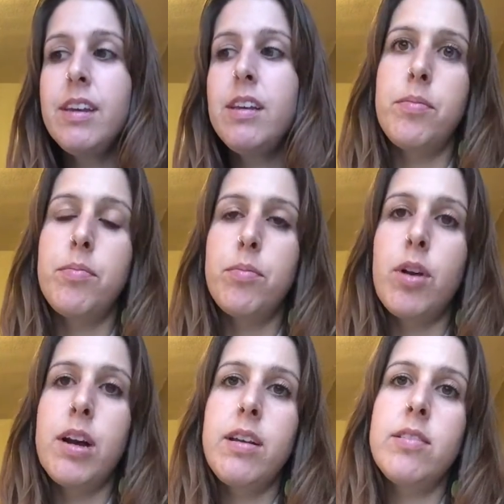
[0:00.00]

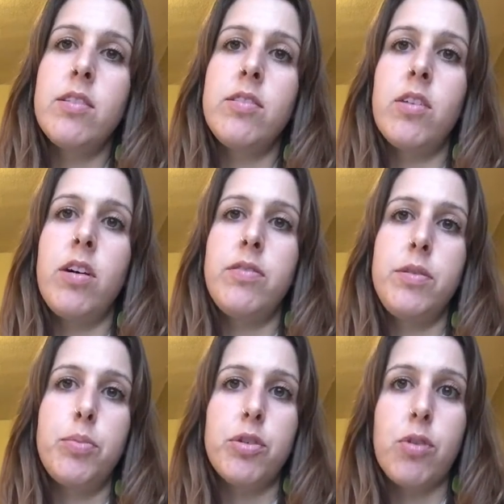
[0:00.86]
Mirena is
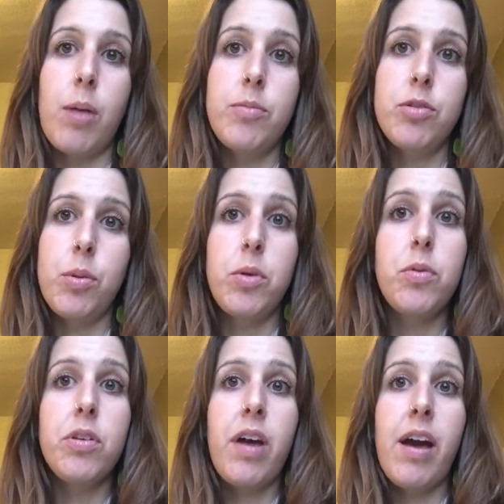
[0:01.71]
often prescribed to women
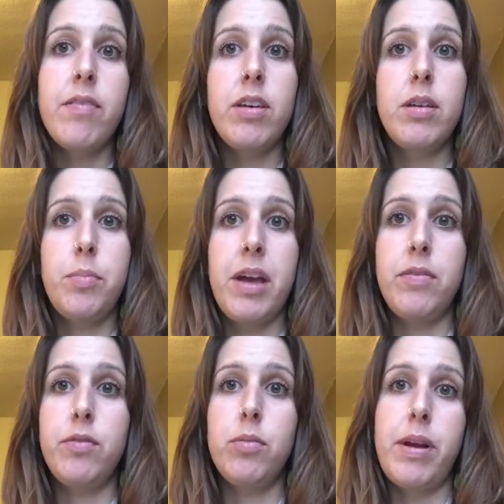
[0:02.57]
with heavy and
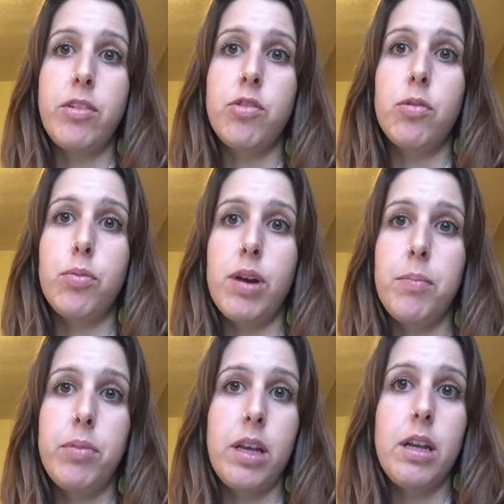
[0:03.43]
painful menstrual
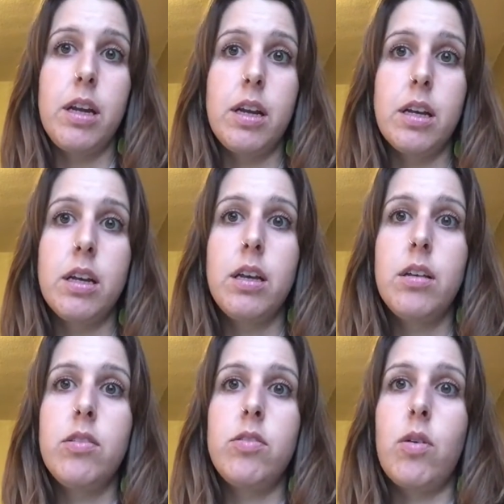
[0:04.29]
bleeding.
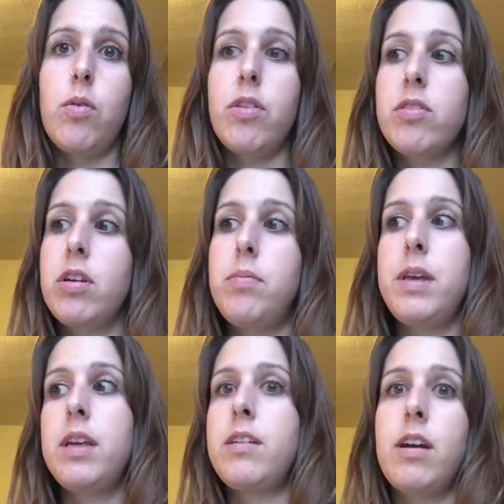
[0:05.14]
So this could
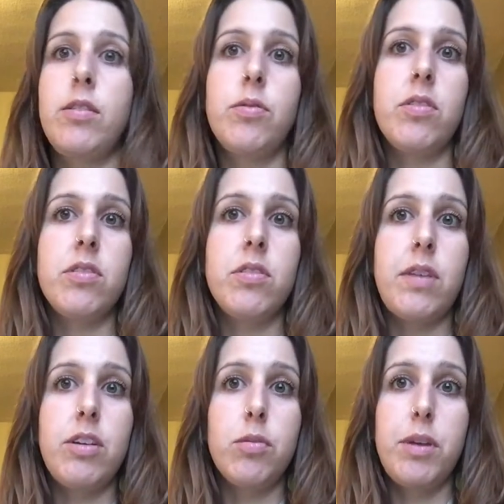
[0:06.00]
be a diagnosis of
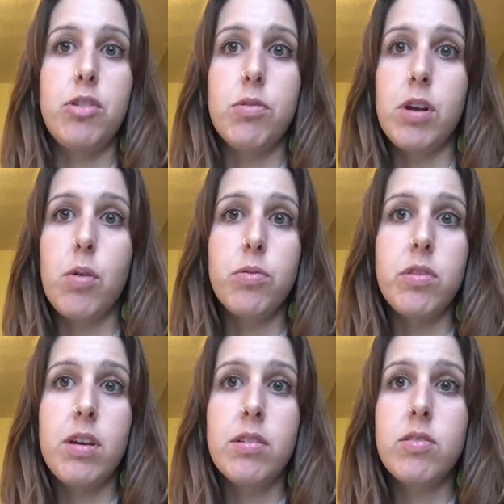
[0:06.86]

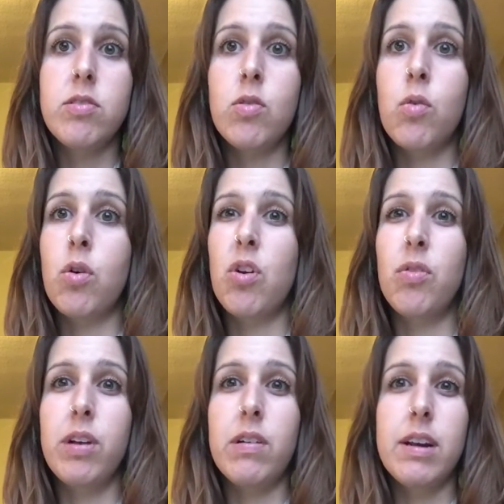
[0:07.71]
endometriosis
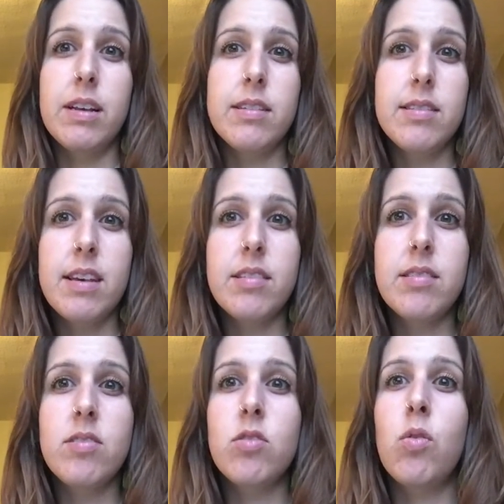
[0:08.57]
or ovarian
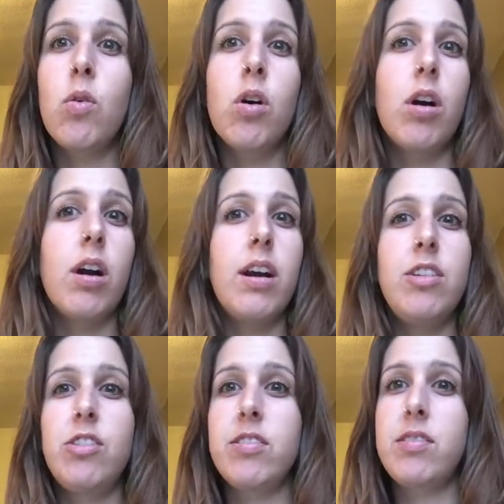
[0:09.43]
cysts or
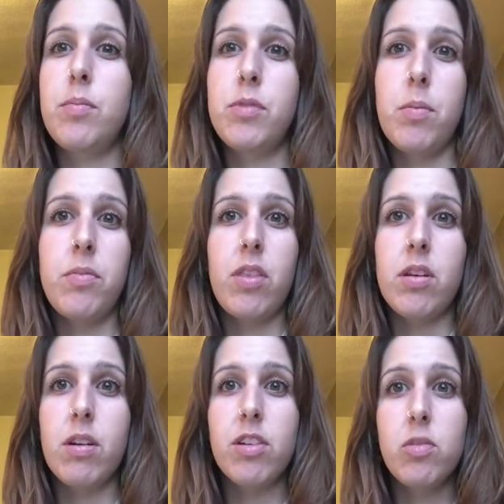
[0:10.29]
just symptoms that
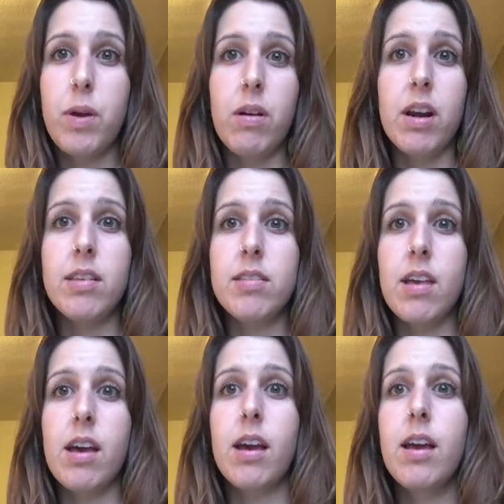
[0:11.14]
they're
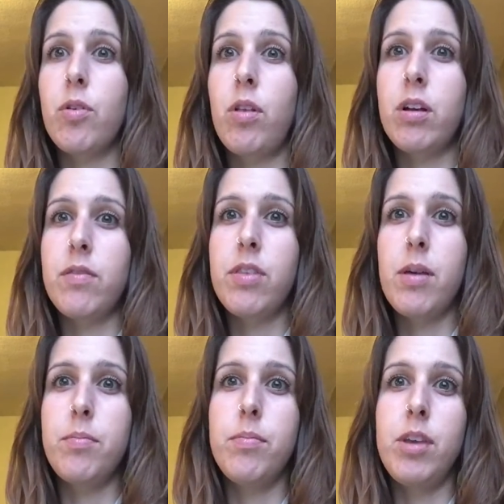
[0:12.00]
experiencing. So a lot of
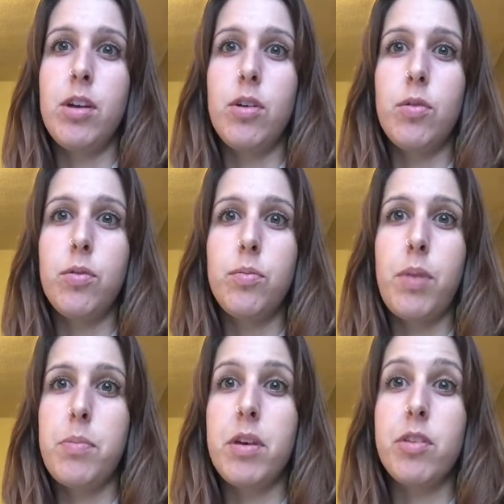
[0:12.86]
them, you know,
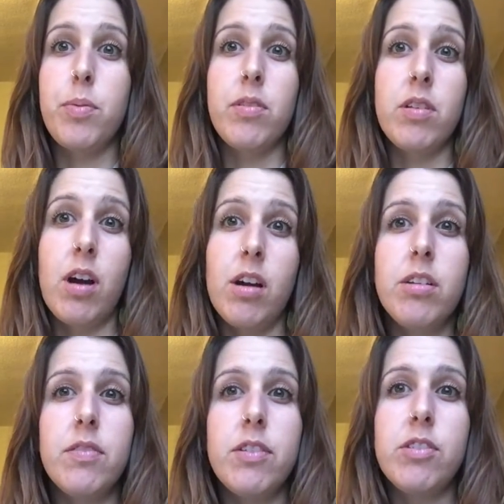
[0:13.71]
might be experiencing
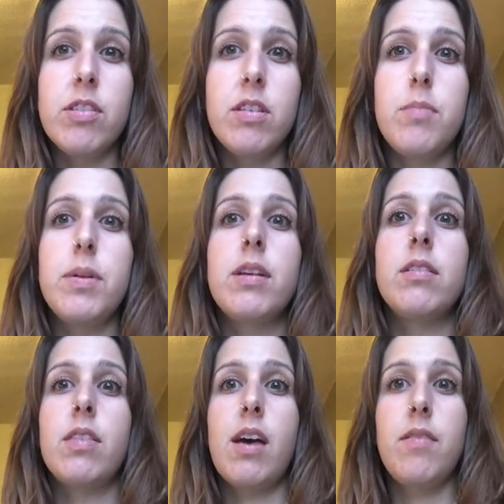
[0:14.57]
iron deficiency
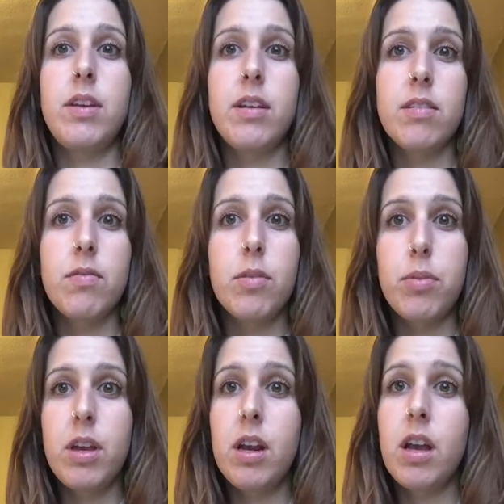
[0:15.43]
because of the heaviness of the
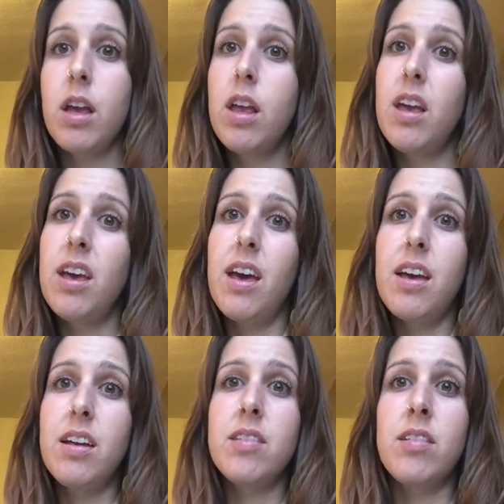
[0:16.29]
bleeding.
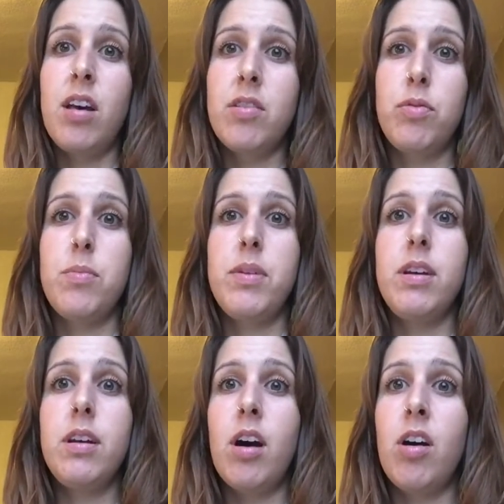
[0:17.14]
And a lot of
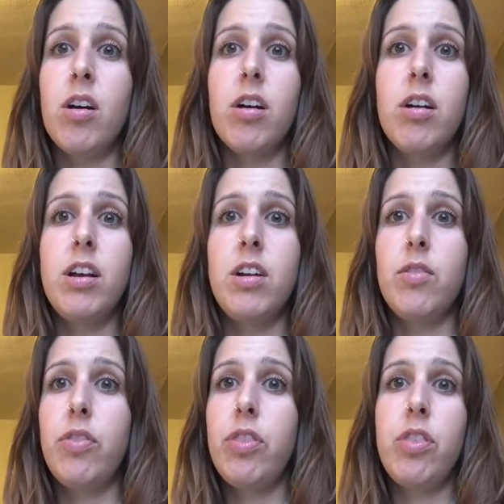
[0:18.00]
women are, you
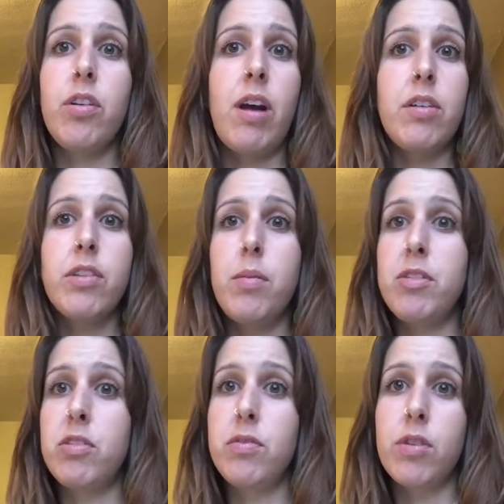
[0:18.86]
know, they're out of
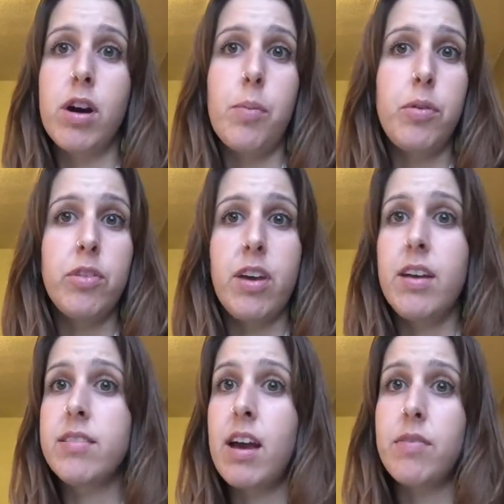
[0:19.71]
commission for a couple
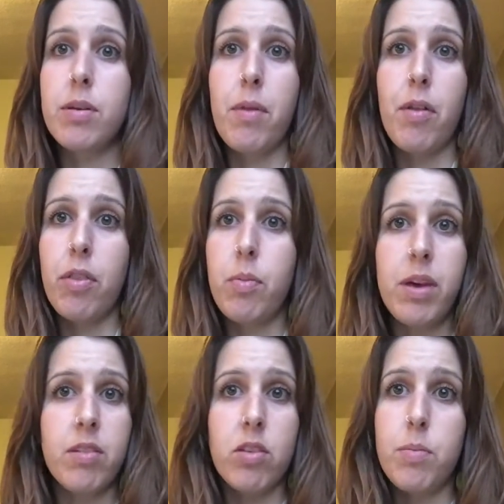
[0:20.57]
days every month
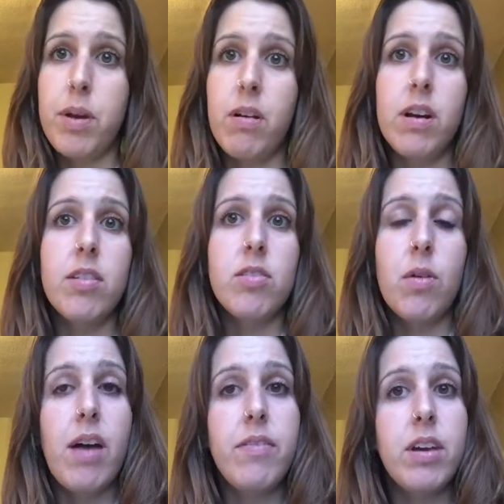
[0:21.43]
because their period is
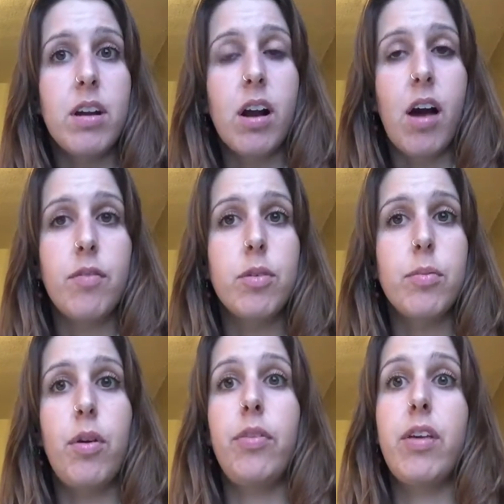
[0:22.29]
so heavy and
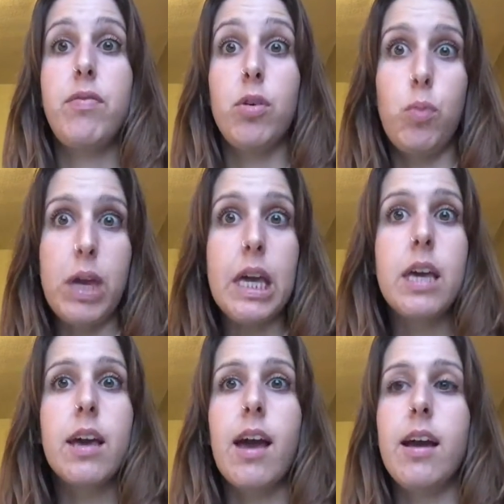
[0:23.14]
uncomfortable and they feel weak
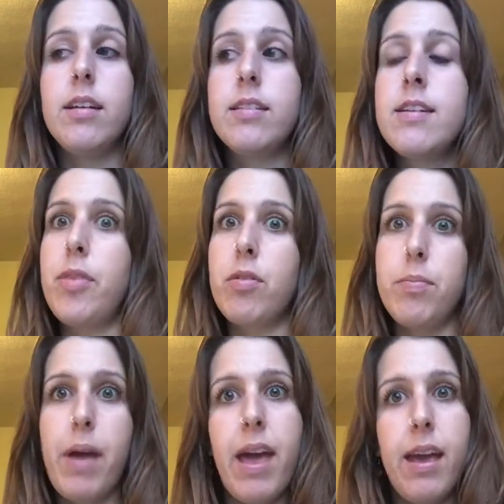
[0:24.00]
and they're
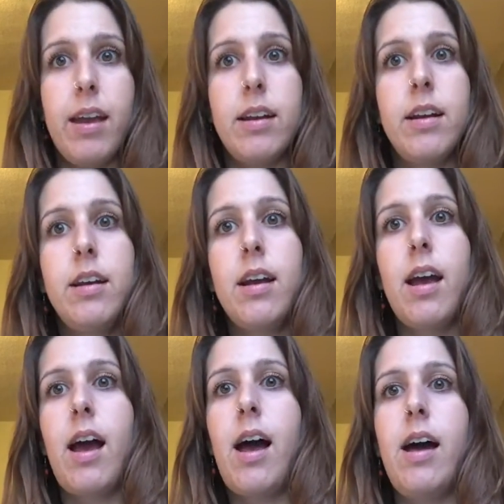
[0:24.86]
in pain,
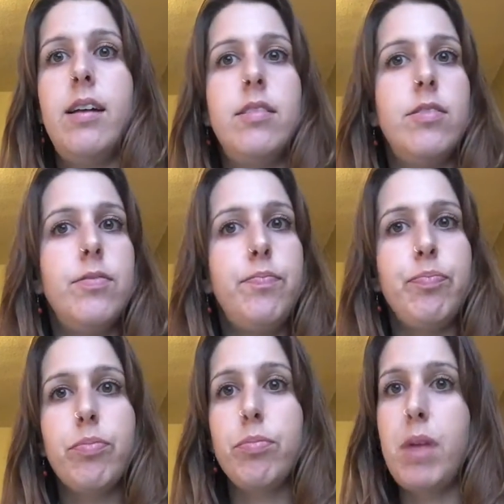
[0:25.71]
and
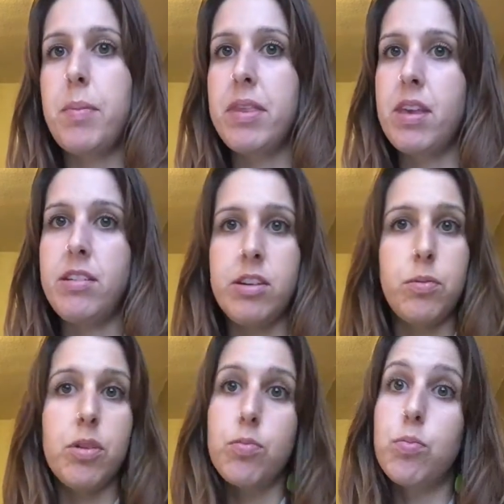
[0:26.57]
maybe they
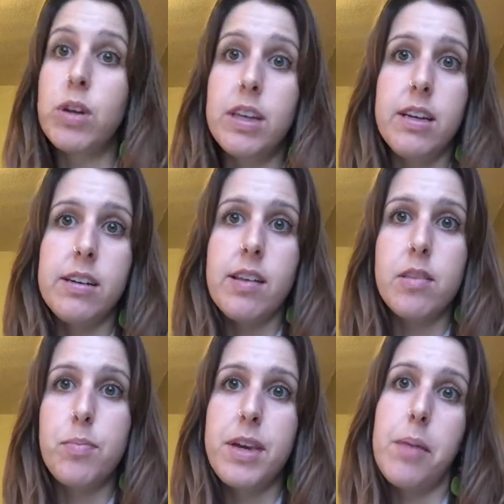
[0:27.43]
deal with really
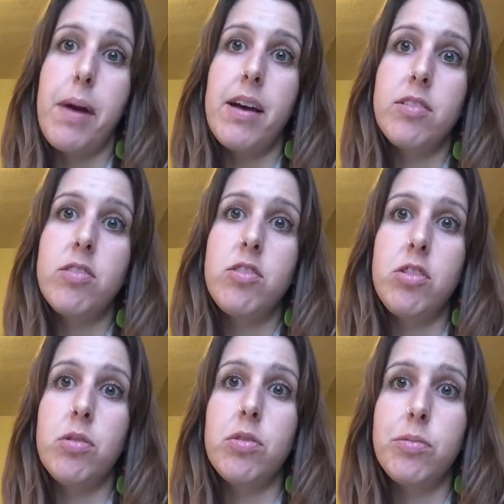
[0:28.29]
intense PMS
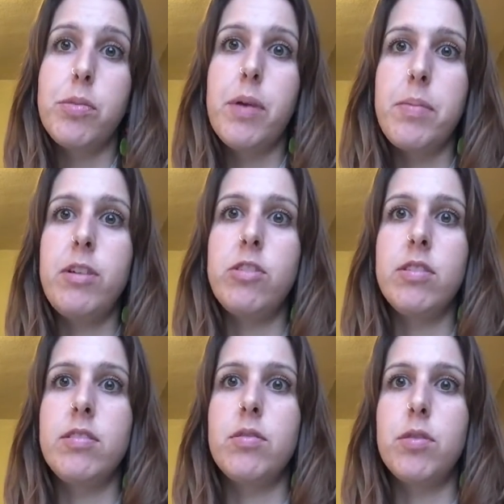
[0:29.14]
too. Some of my
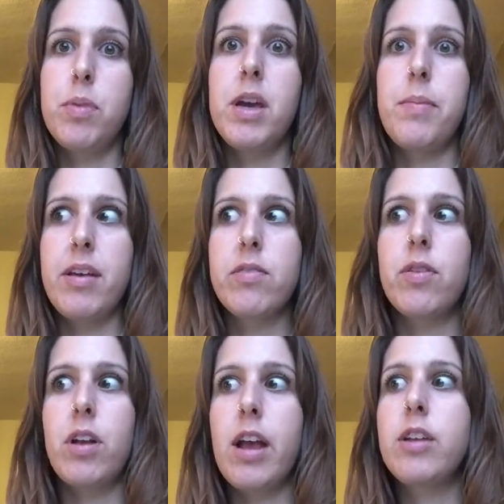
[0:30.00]
patients deal with PMS
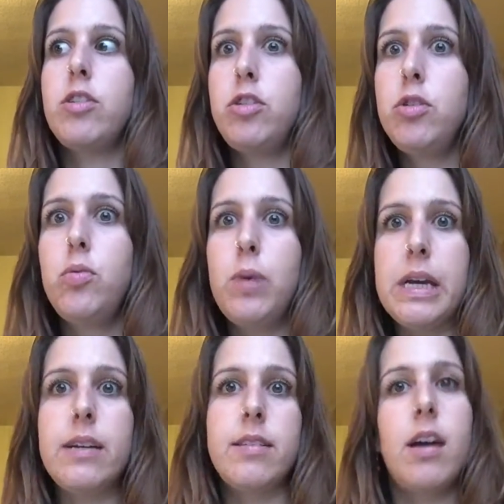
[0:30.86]
for like 2
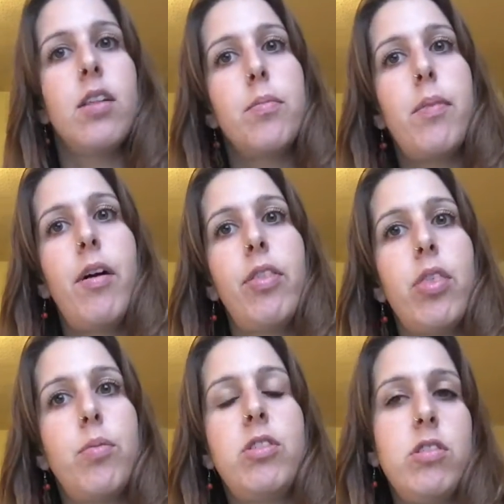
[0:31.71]
weeks out of the
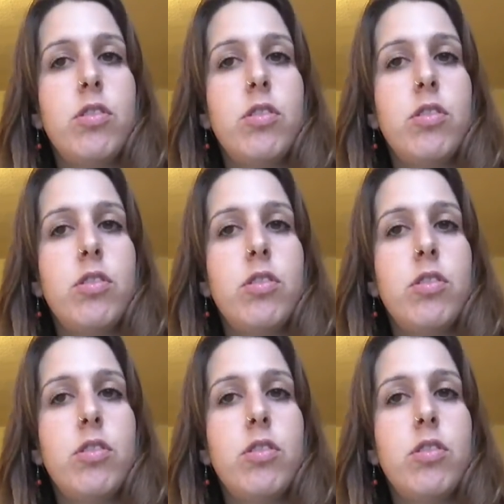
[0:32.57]
month, which